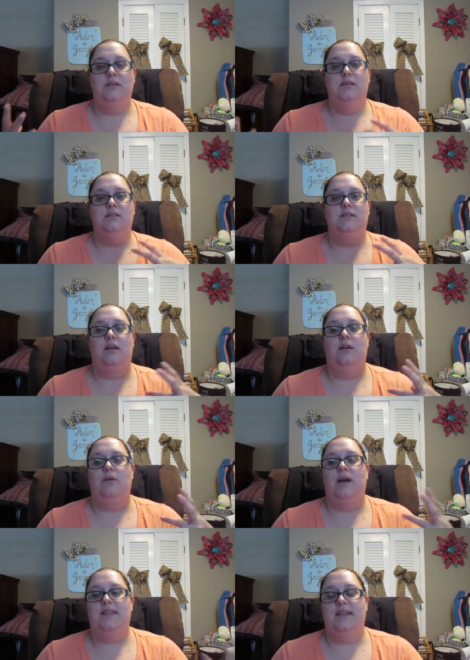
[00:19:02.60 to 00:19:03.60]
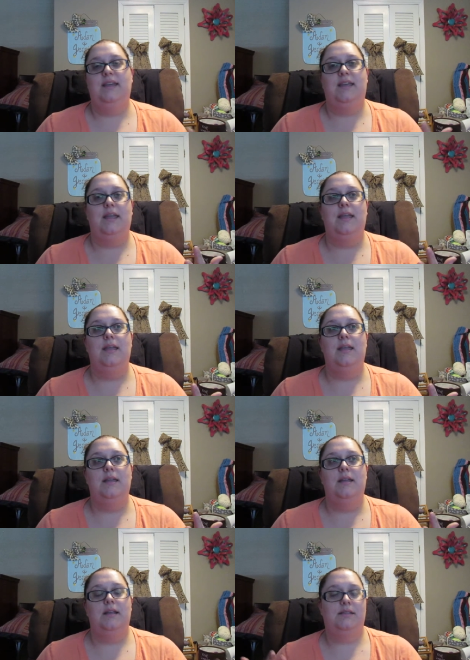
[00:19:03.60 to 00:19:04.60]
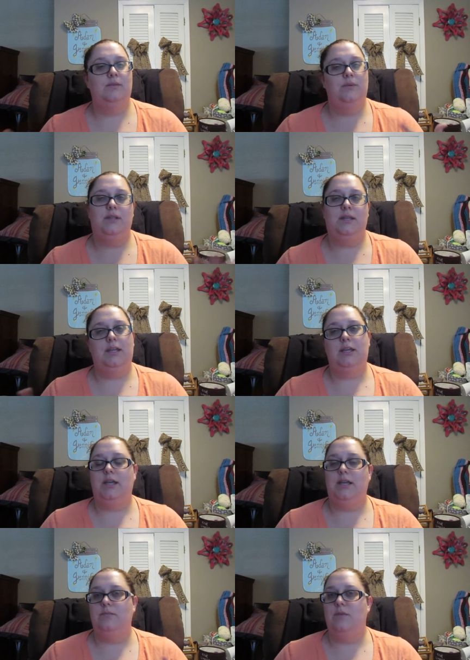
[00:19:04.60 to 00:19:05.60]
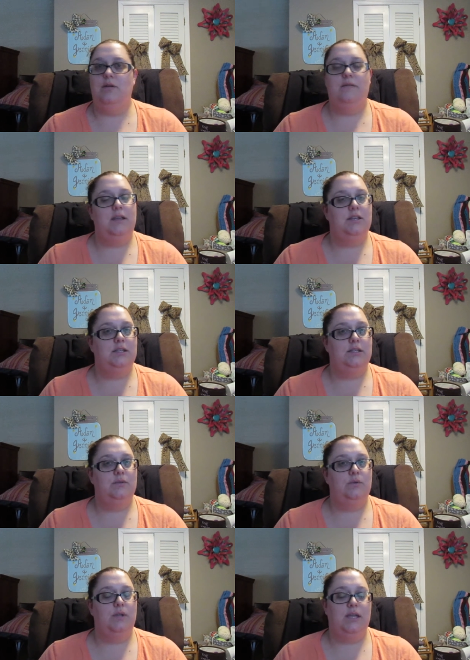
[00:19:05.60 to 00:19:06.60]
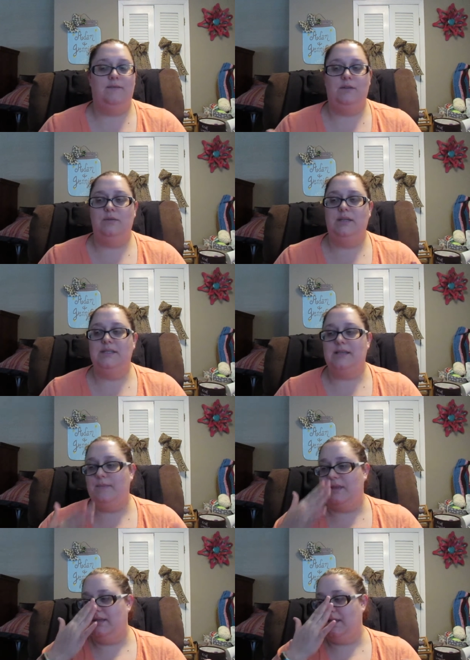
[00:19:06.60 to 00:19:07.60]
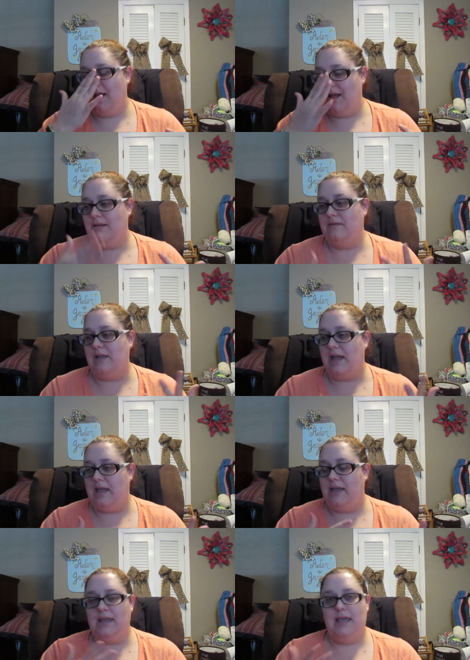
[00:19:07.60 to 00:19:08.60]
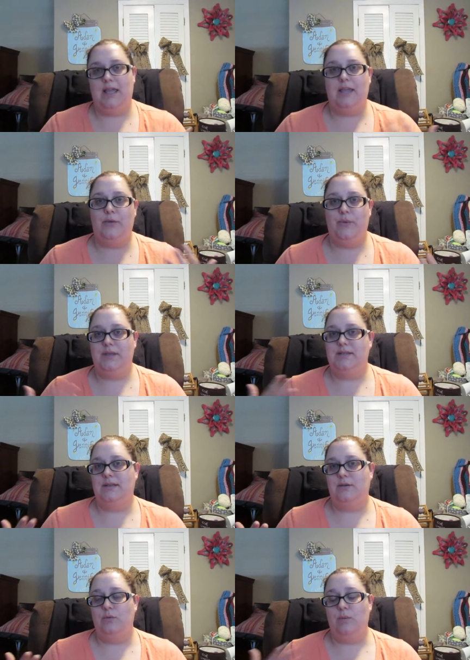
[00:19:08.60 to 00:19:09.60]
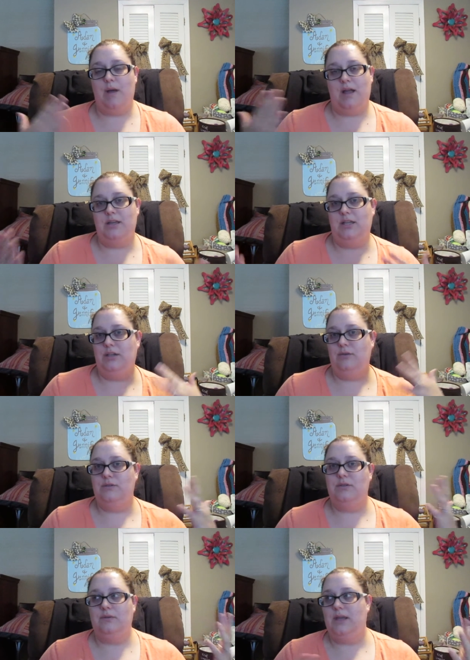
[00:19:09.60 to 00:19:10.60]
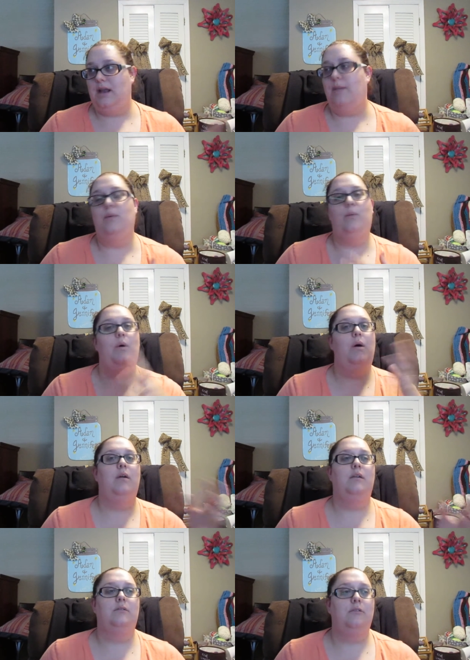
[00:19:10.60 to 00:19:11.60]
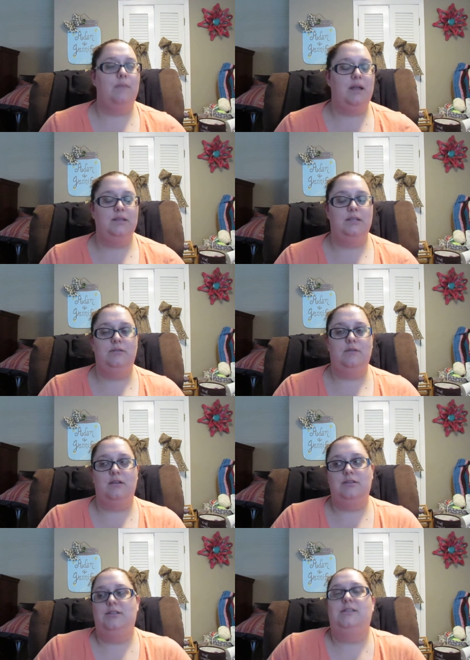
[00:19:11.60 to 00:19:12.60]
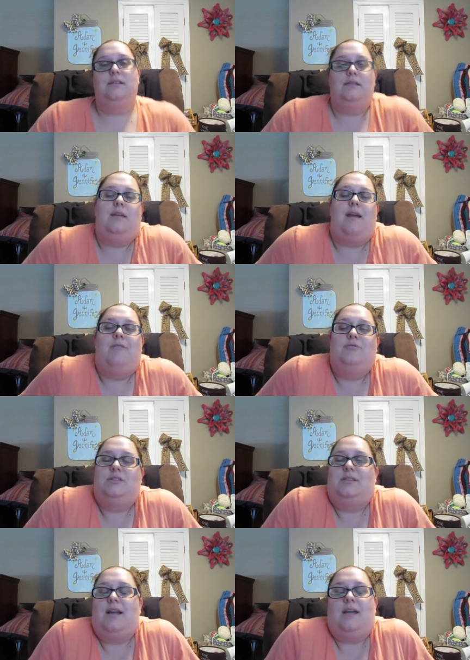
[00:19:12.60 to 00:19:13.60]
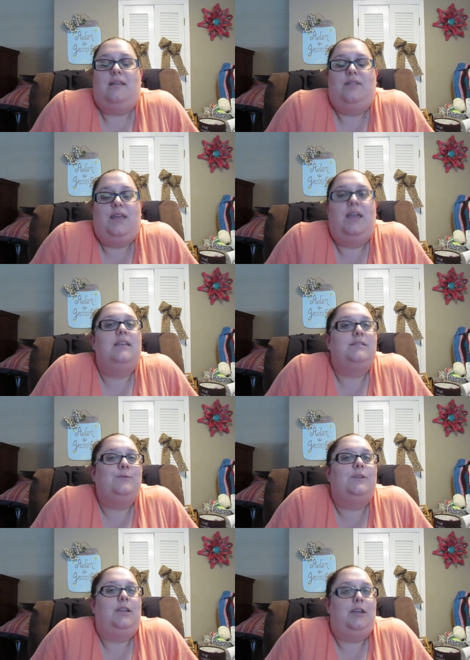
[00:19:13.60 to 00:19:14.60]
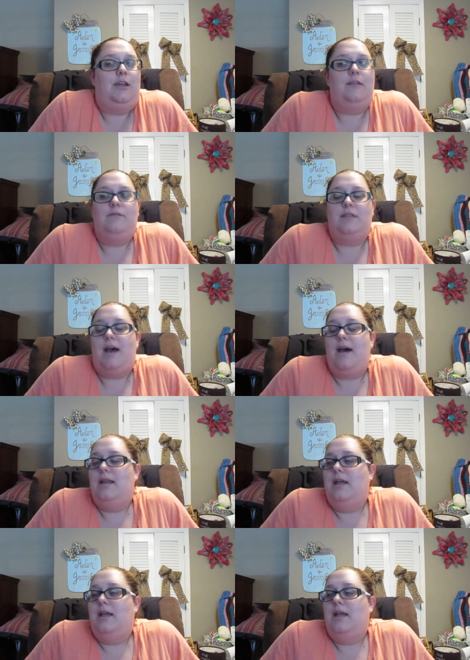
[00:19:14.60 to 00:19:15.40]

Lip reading: So I think it's a really good motivating tool. Like if you need something to kind of like kick you into reminding you to get up and walk, and reminding you not to just sit on the couch and that kind of thing, it's really good for that.